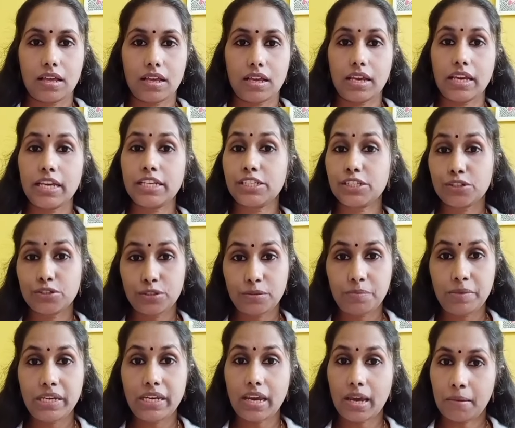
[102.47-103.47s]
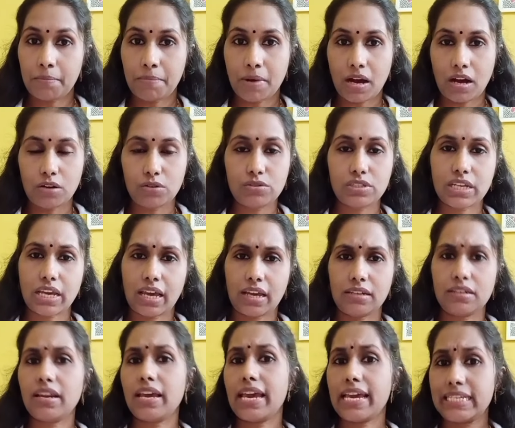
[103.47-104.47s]
It could be about an
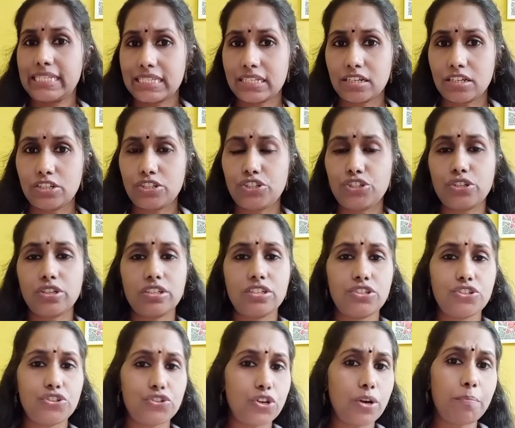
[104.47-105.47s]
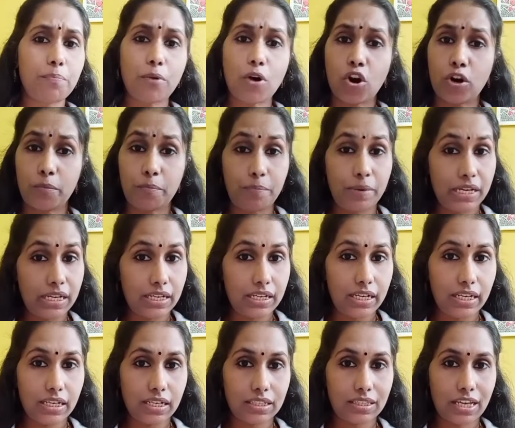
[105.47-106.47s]
excursion, trip or
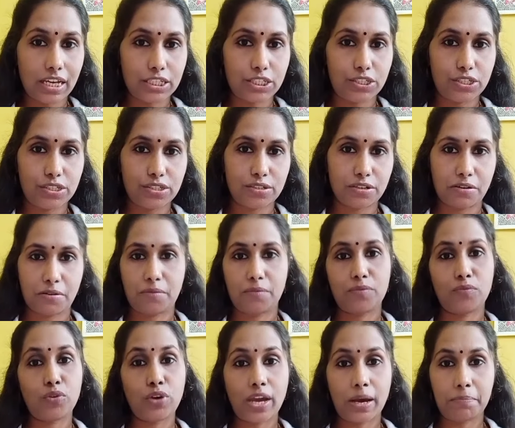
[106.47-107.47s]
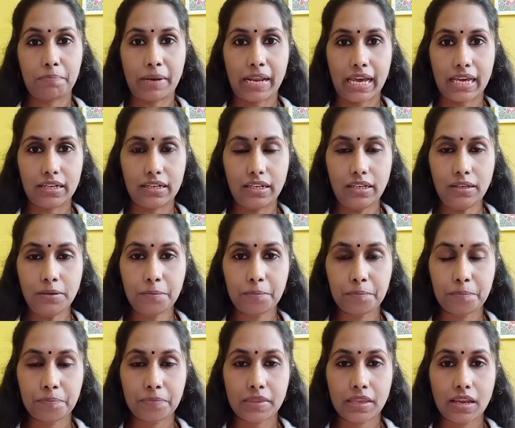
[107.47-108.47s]
picnic that we are planning.
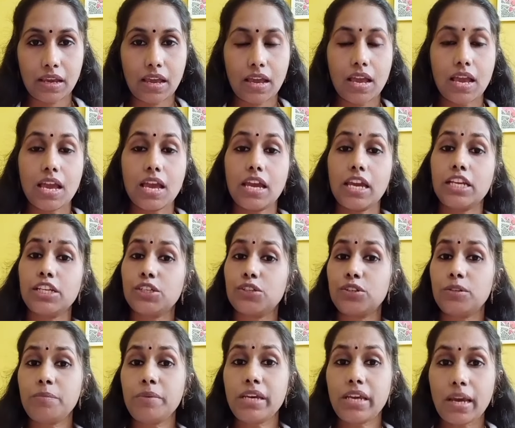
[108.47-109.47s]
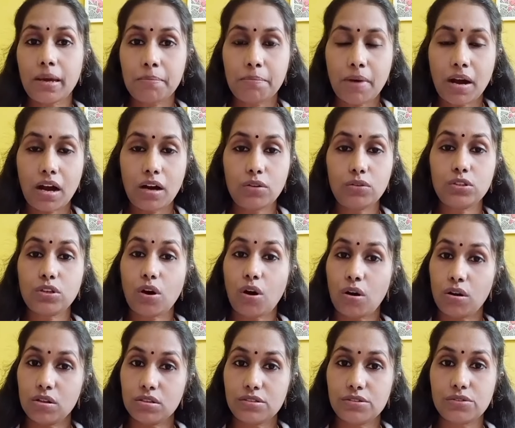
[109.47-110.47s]
It could be about
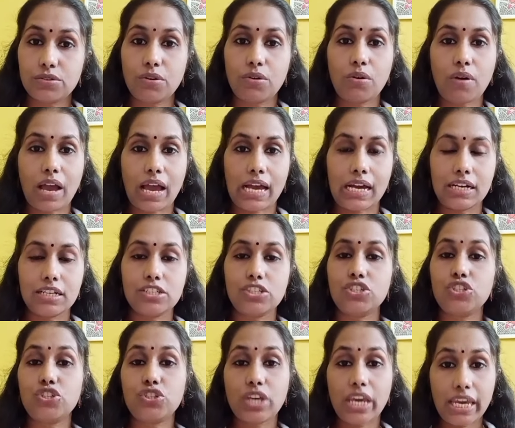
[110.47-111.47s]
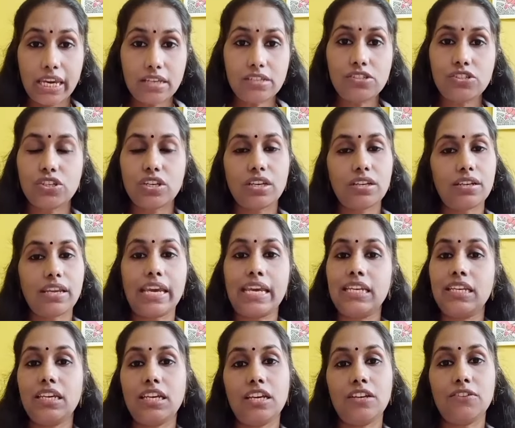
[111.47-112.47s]
also a change in
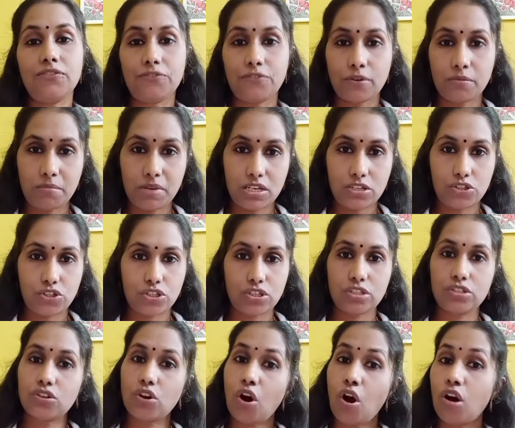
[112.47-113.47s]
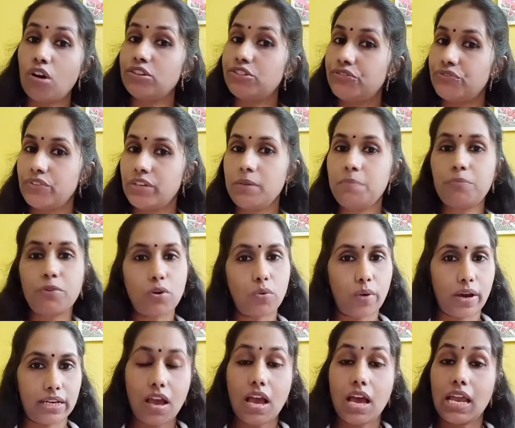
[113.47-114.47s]
any information already
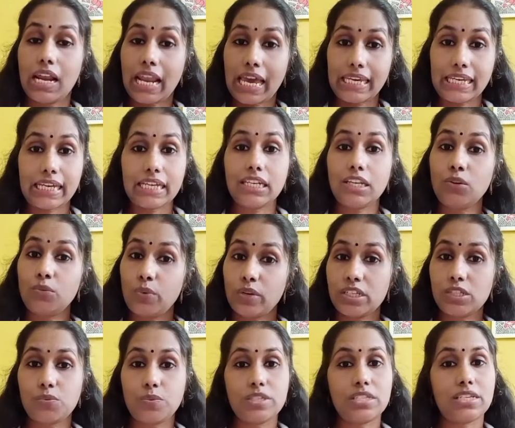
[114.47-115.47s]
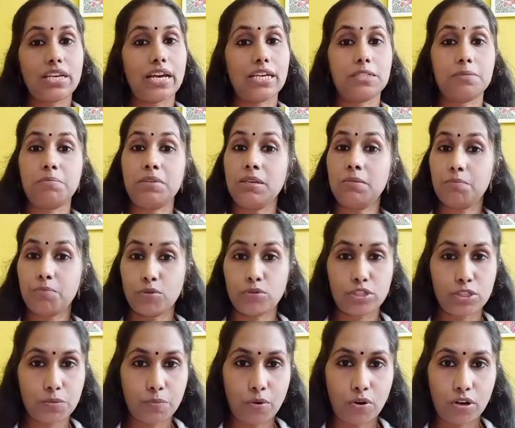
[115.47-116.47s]
provided, like an event which has been
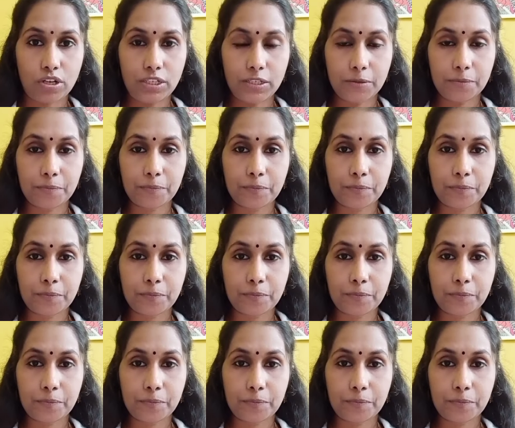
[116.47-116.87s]
postponed,